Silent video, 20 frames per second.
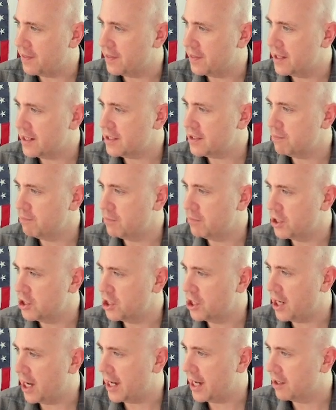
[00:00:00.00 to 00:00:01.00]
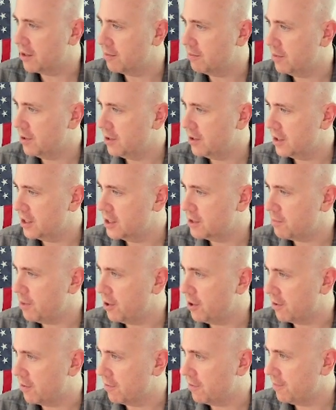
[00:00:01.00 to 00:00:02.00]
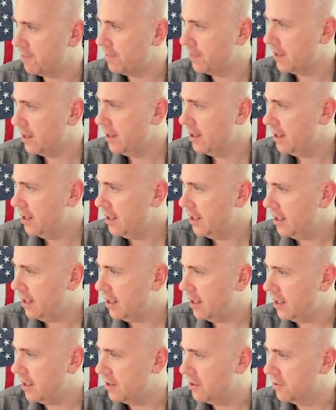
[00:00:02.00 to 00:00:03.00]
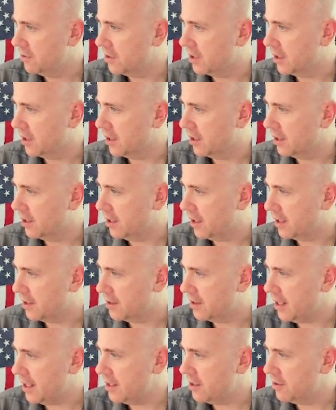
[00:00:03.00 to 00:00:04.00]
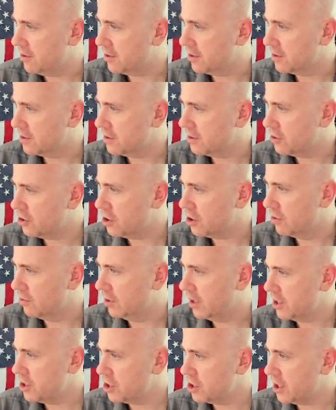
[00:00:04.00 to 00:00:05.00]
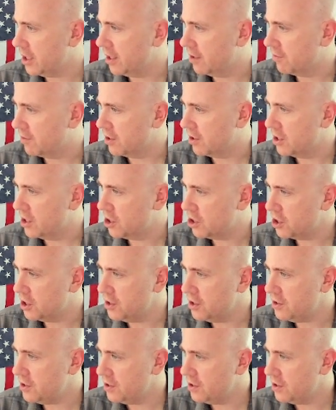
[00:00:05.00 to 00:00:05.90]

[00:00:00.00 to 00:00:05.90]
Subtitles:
this budget item is part of. You can hide that. You can show legislative conditions.